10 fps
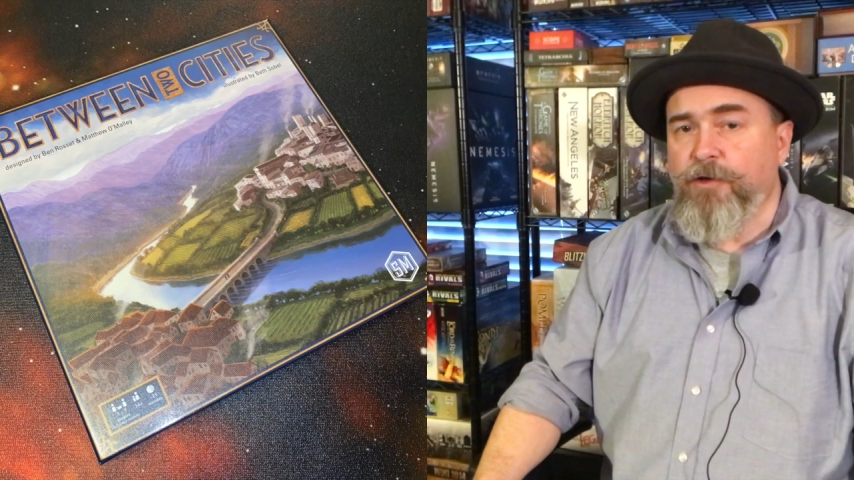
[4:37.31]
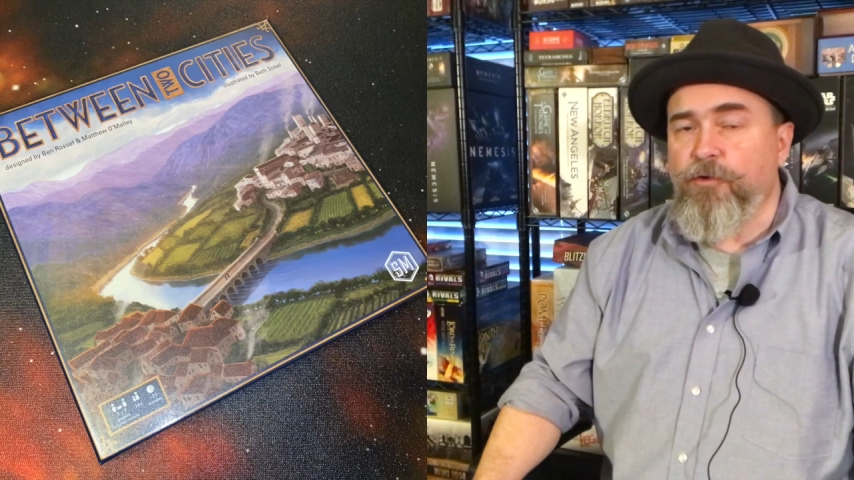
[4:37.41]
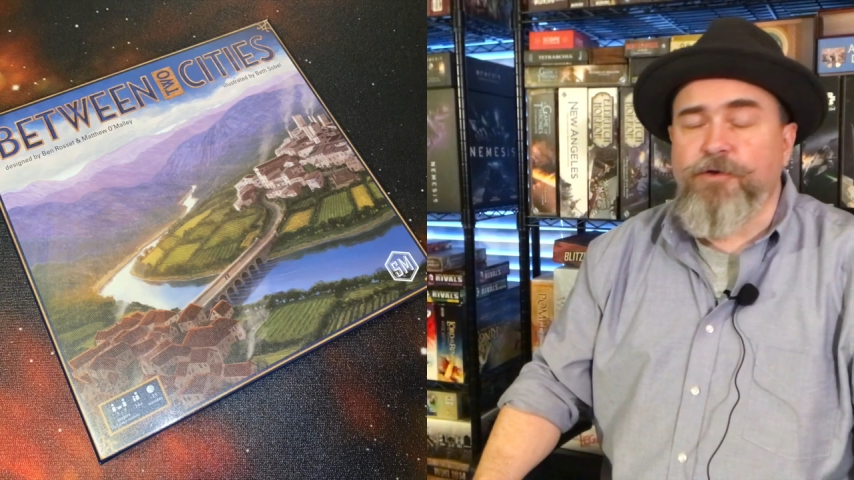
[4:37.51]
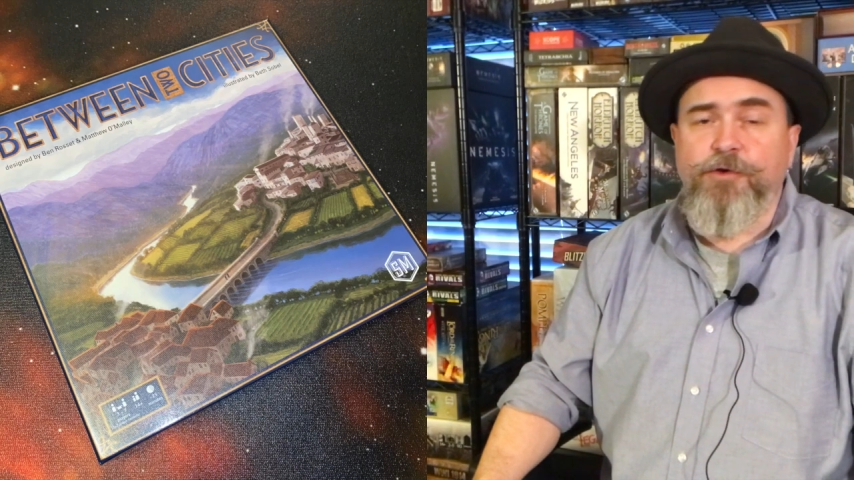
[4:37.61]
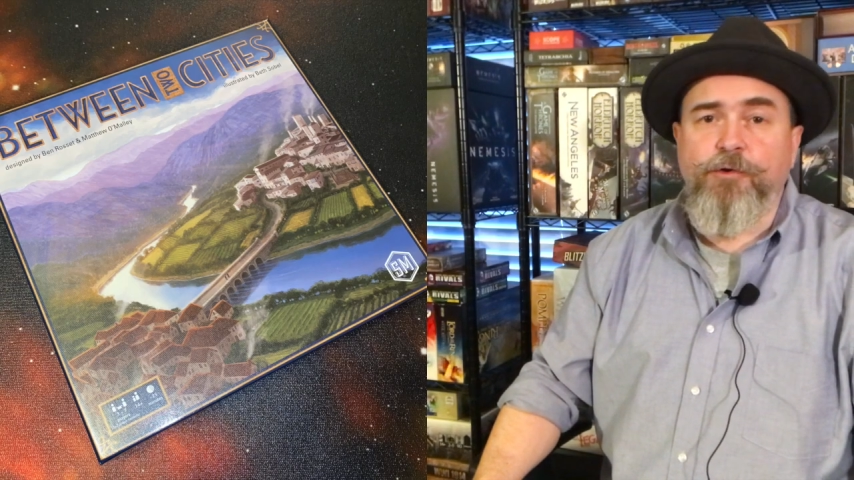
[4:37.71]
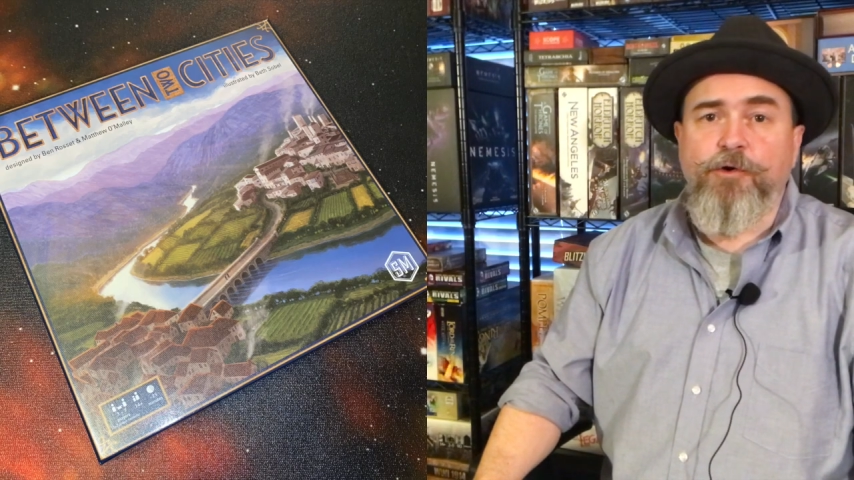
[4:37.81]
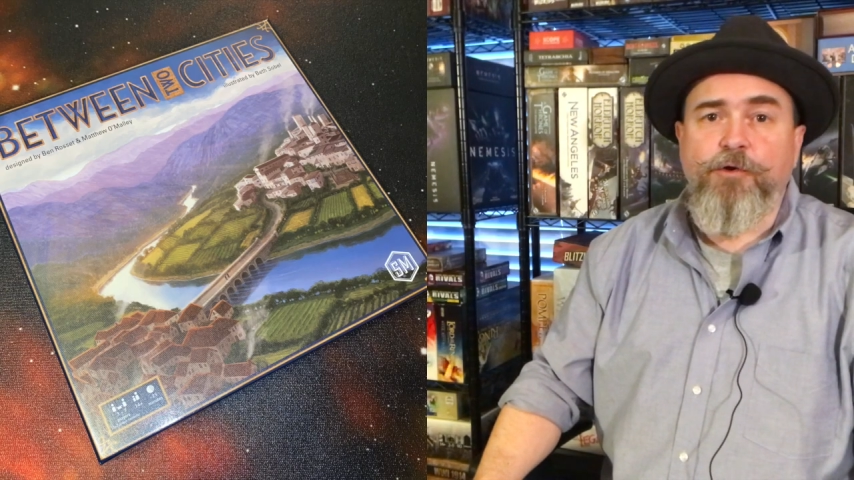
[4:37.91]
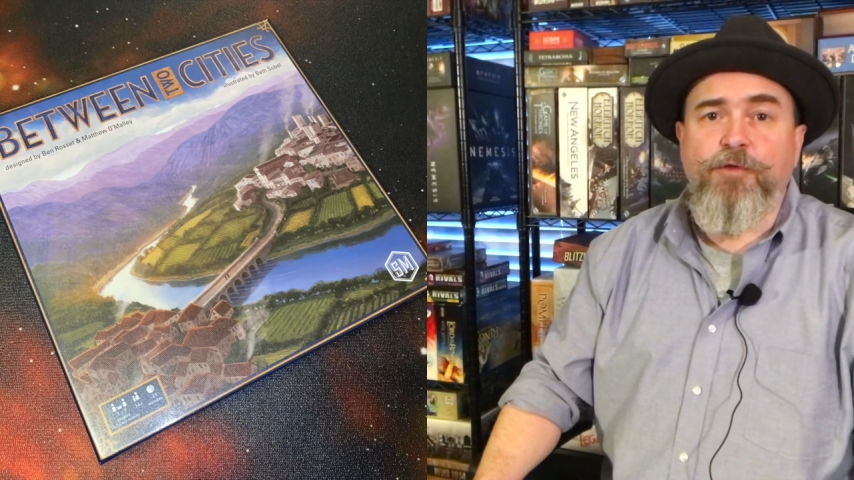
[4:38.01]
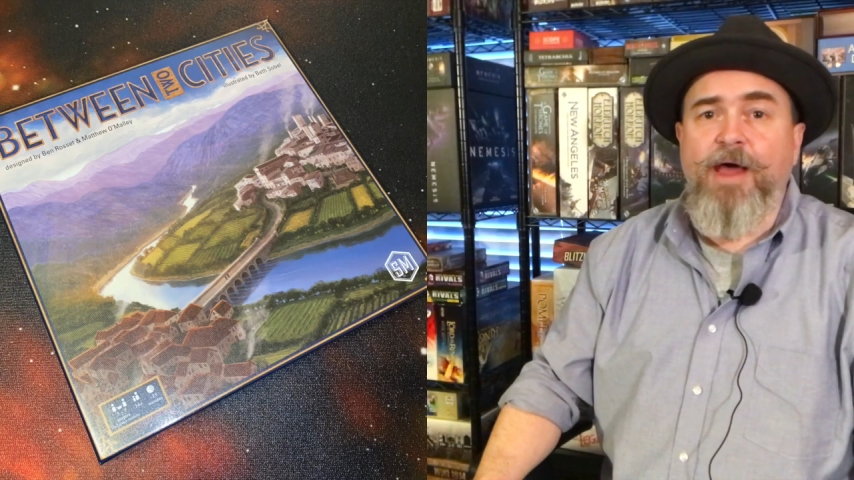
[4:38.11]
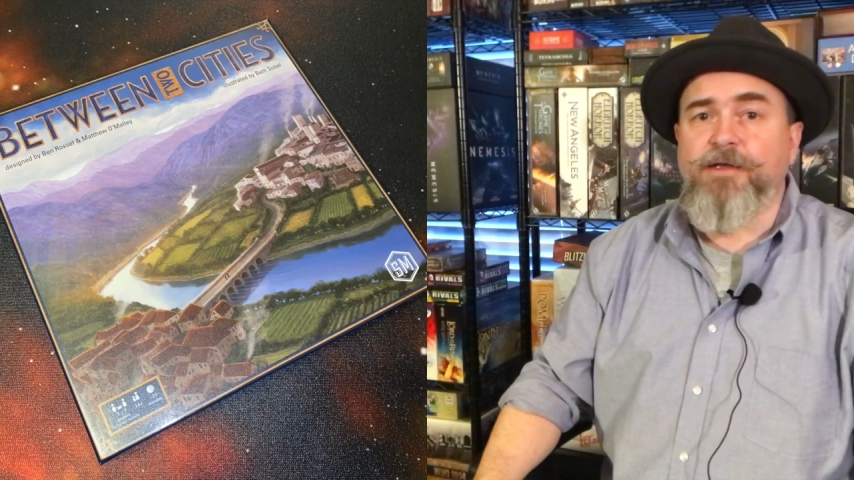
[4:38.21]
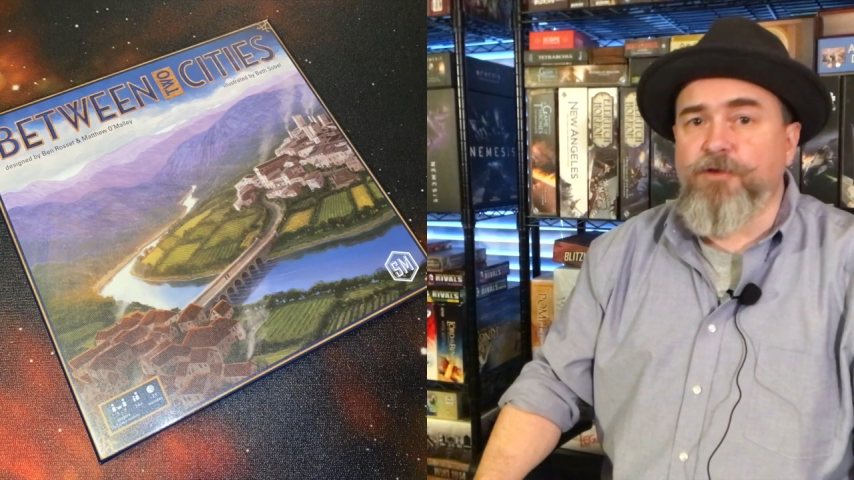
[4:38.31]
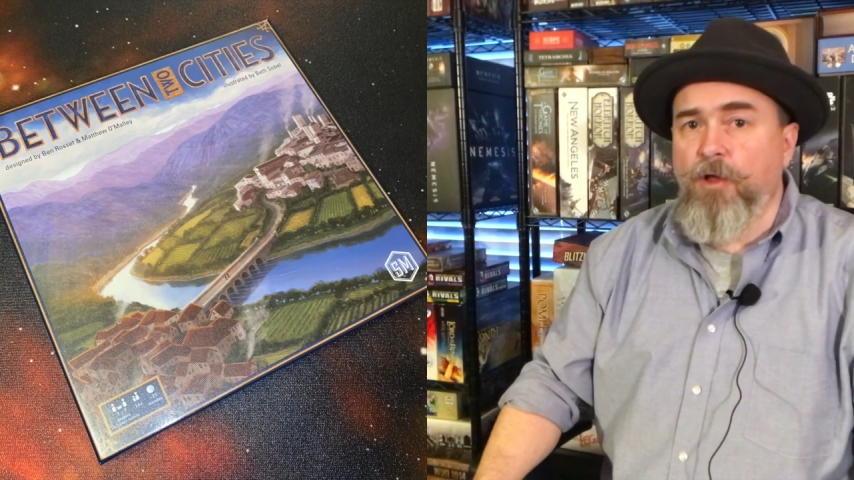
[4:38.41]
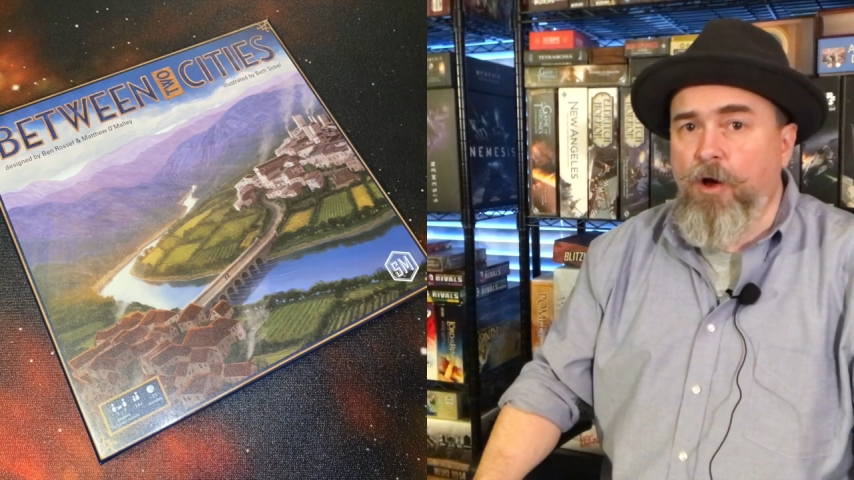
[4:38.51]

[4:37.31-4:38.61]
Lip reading: You'll continue to do that until